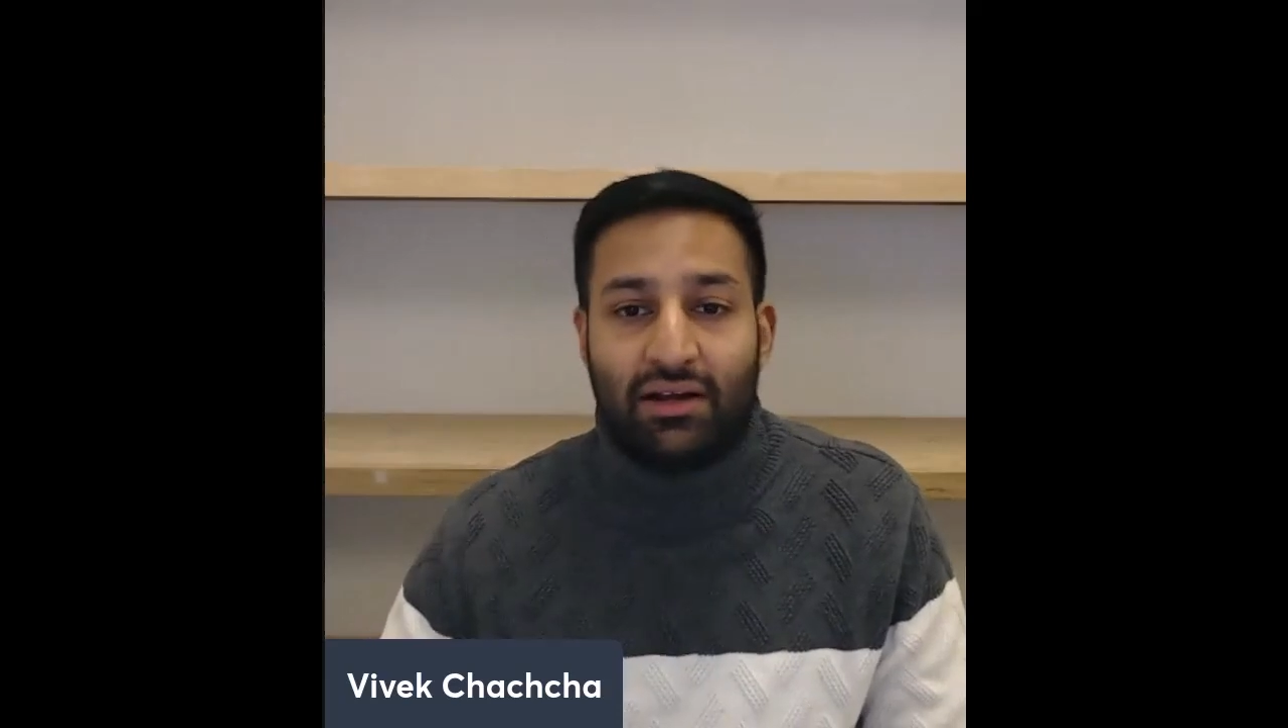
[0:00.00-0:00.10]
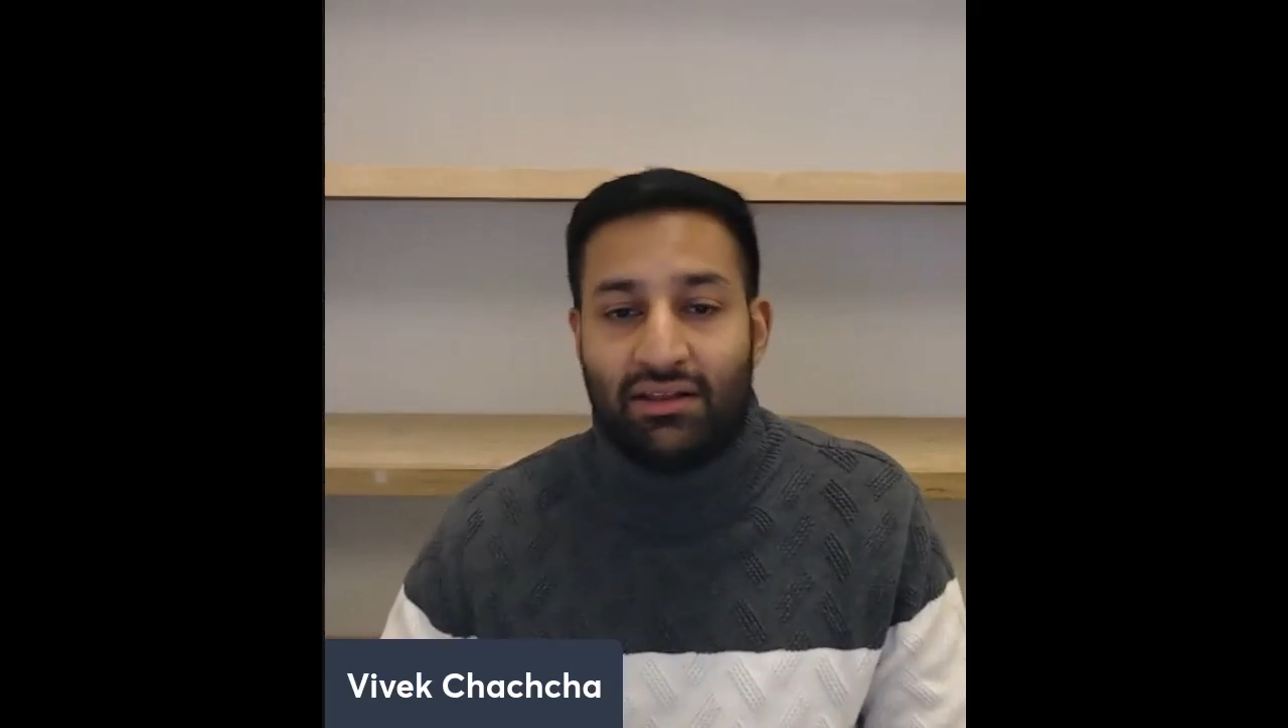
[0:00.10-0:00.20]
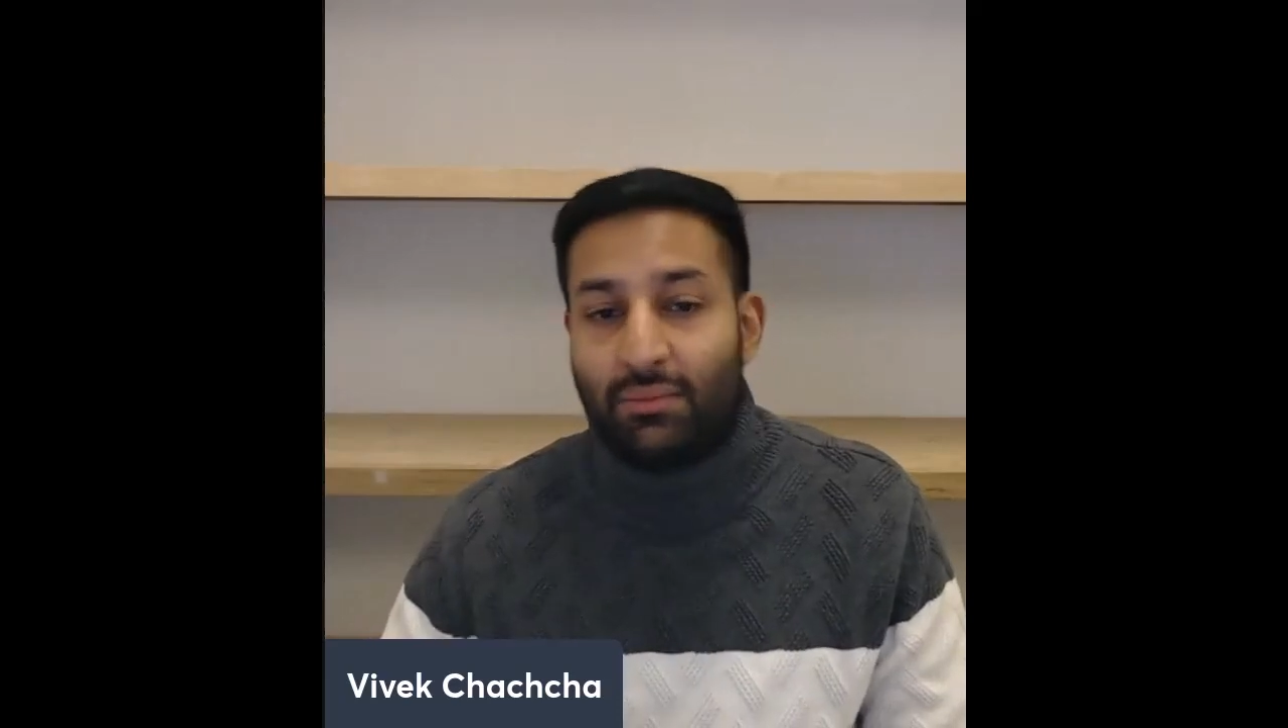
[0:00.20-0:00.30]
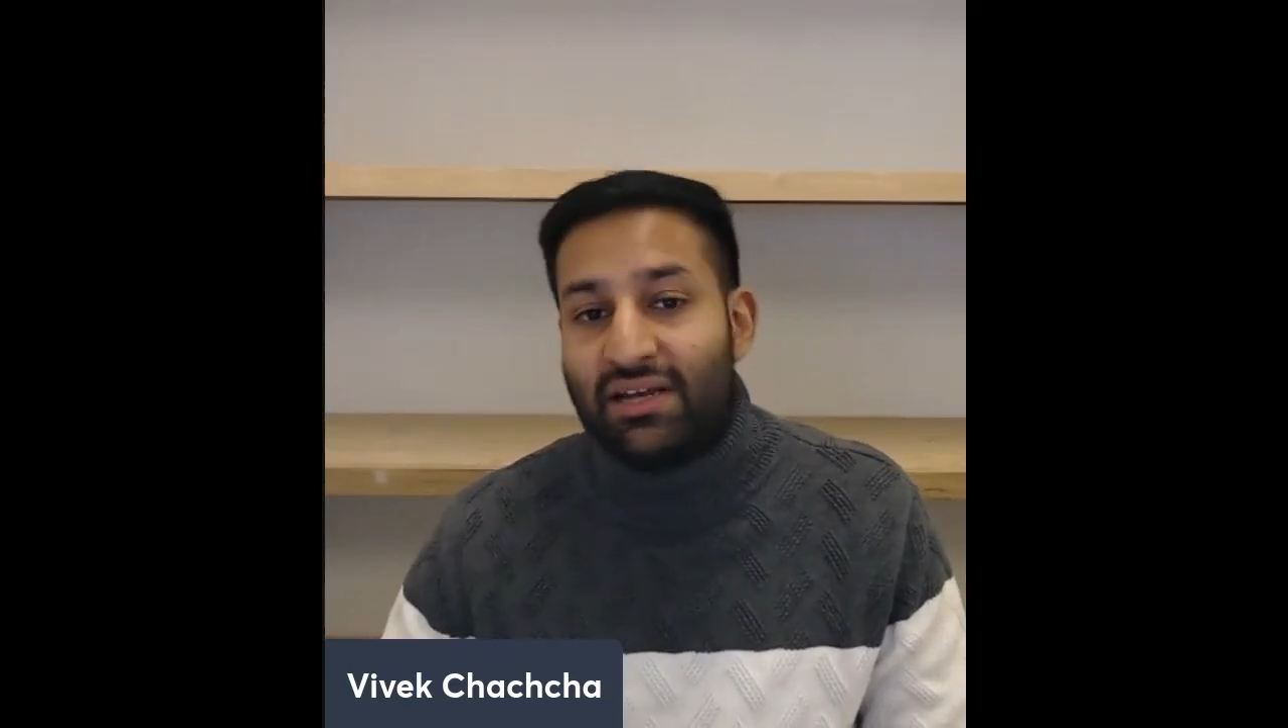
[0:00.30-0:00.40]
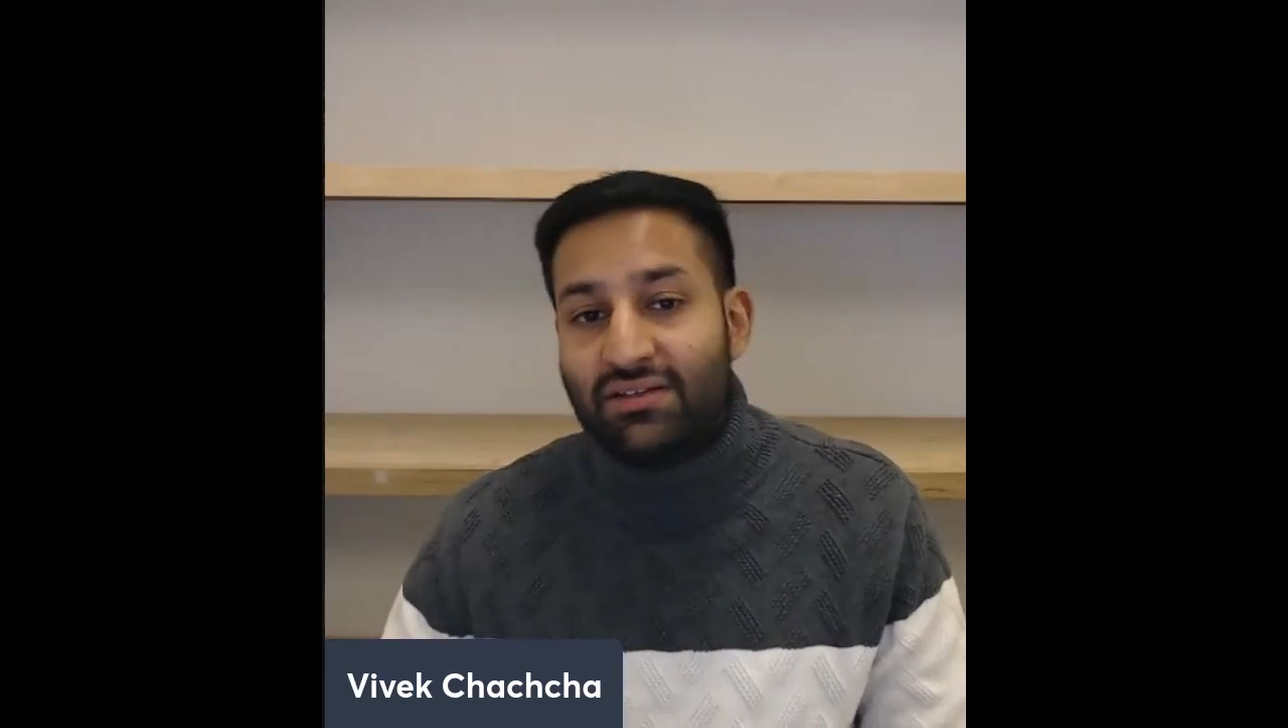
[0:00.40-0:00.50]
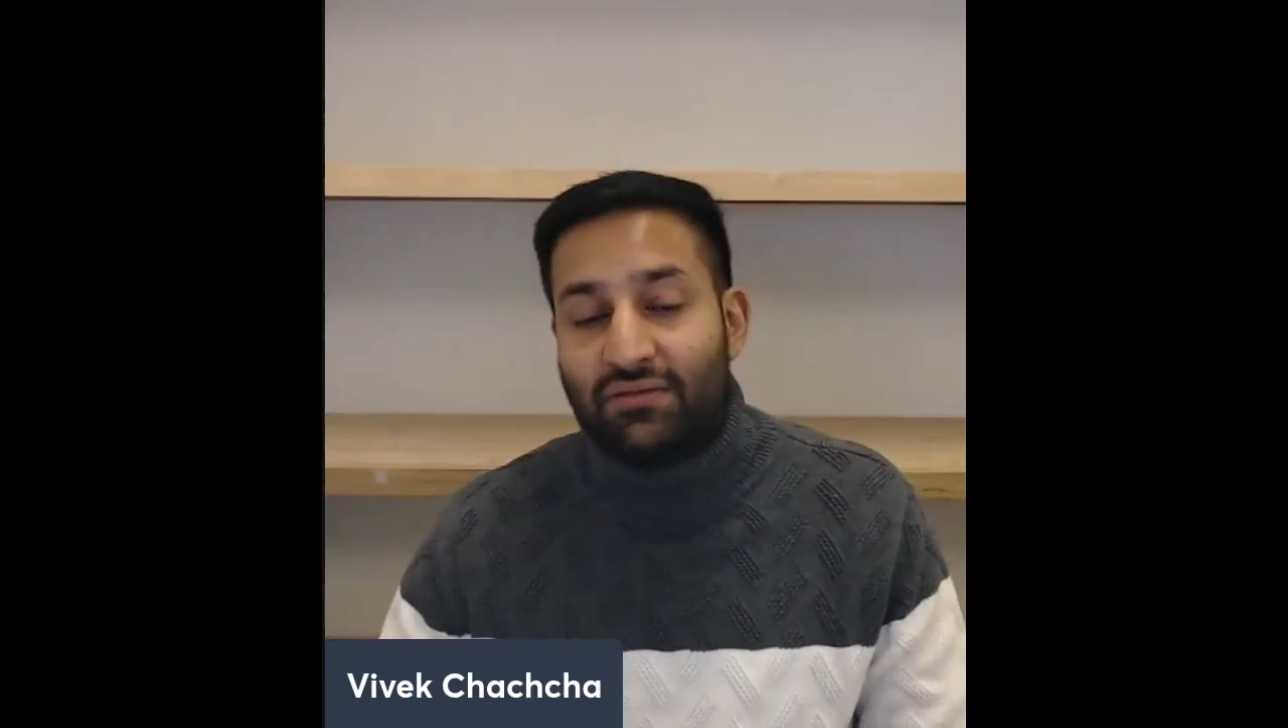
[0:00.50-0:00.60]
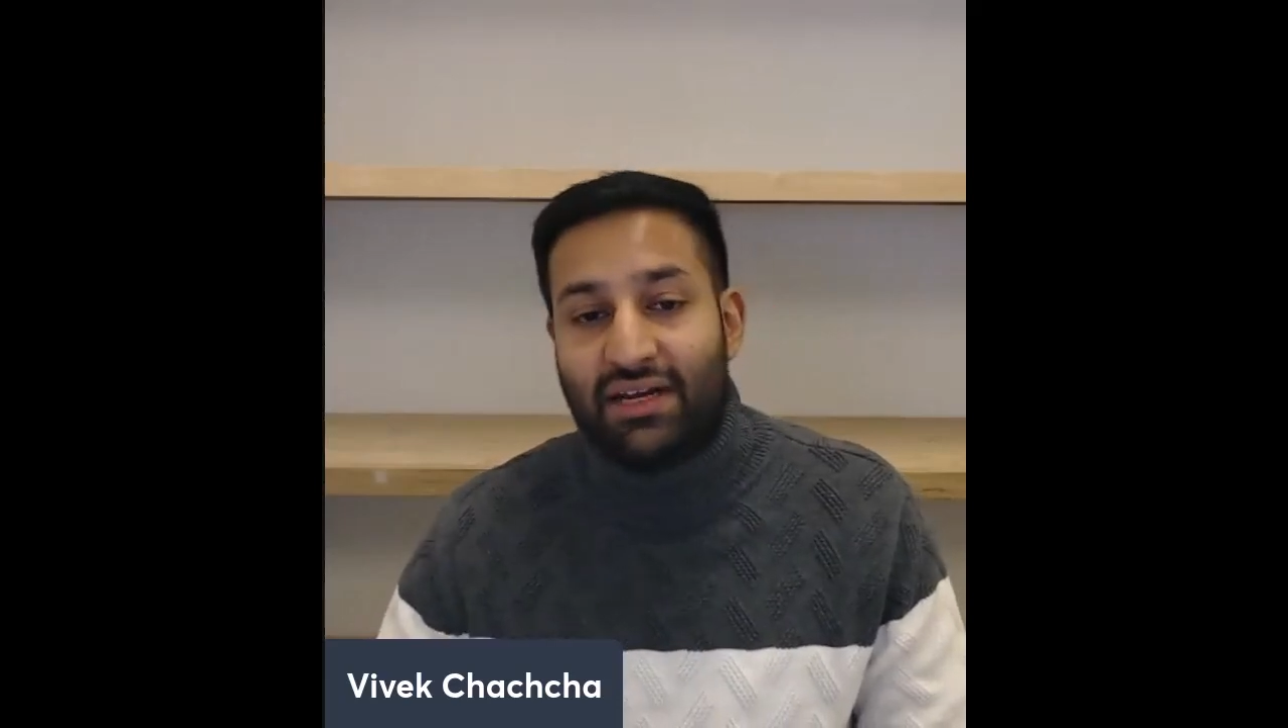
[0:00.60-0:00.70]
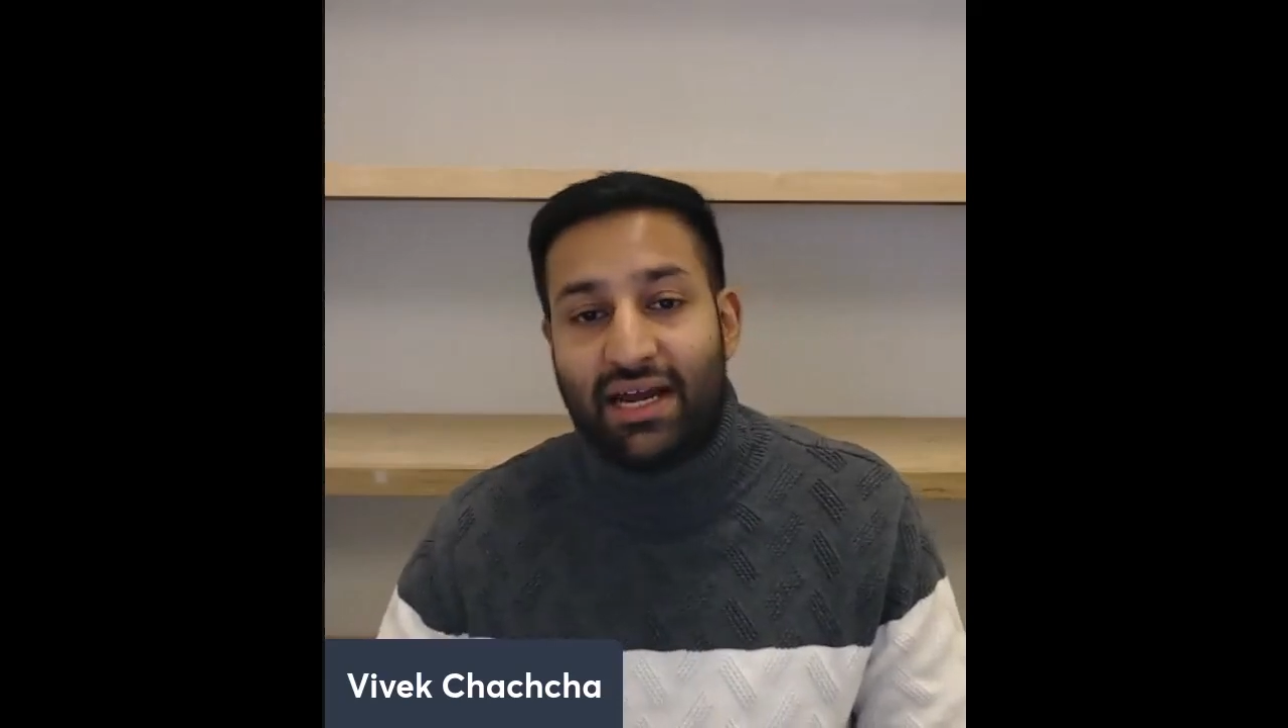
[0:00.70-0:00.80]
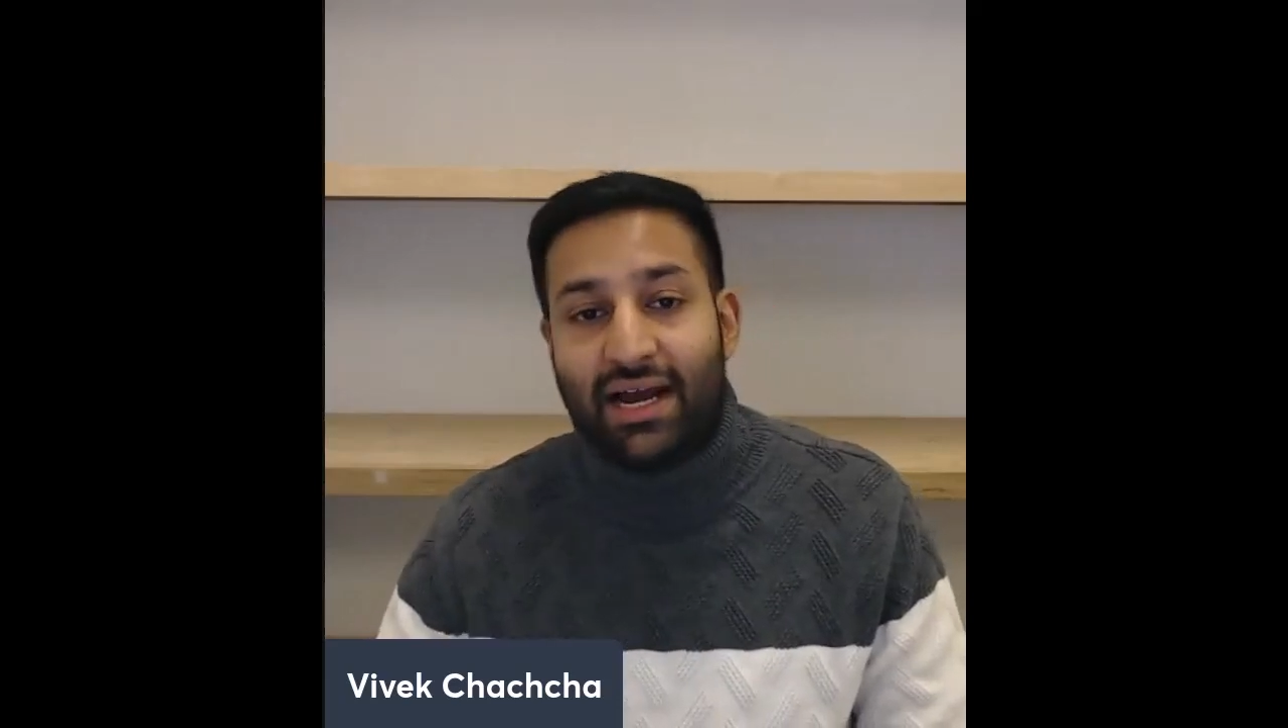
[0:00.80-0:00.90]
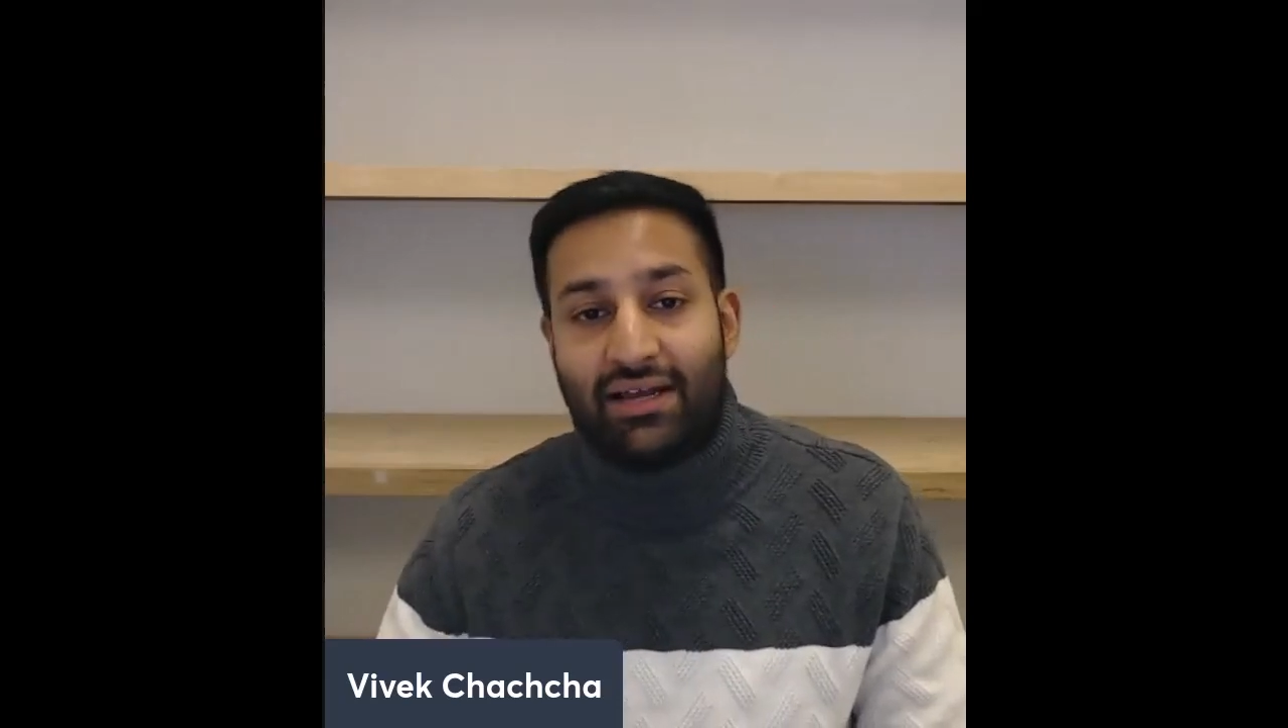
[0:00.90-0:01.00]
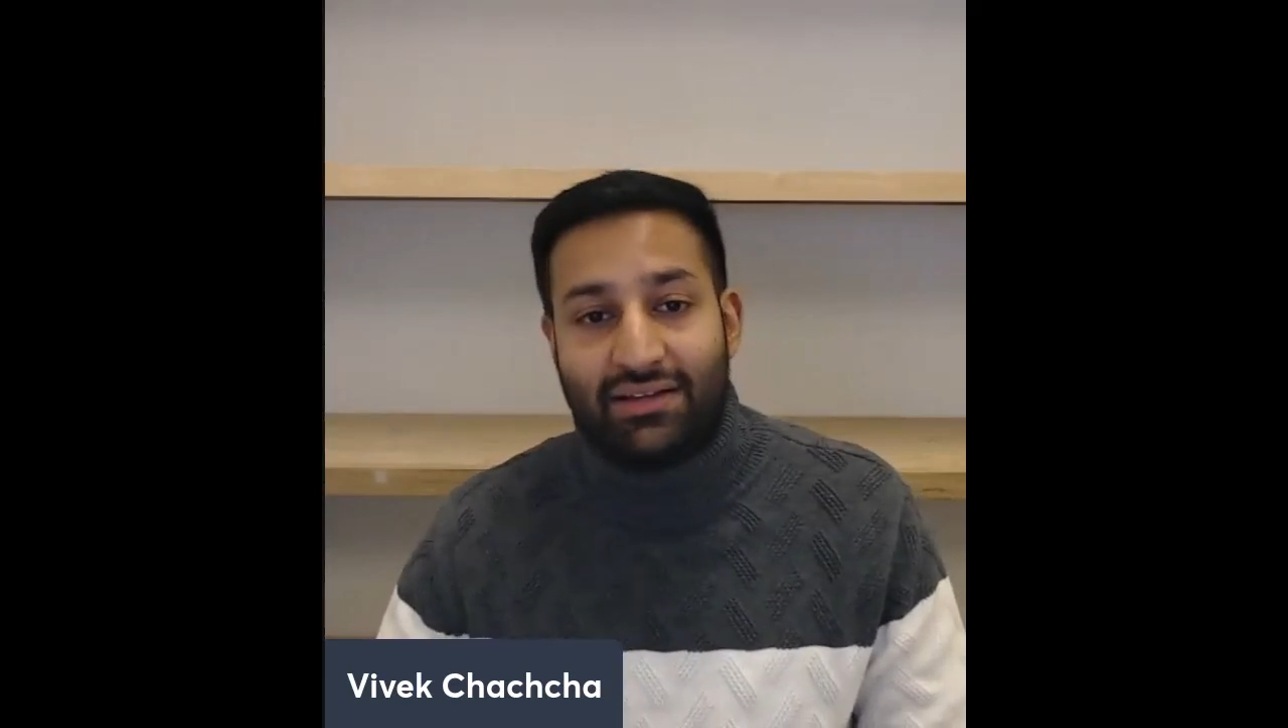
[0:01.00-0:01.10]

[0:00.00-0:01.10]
the best of AI and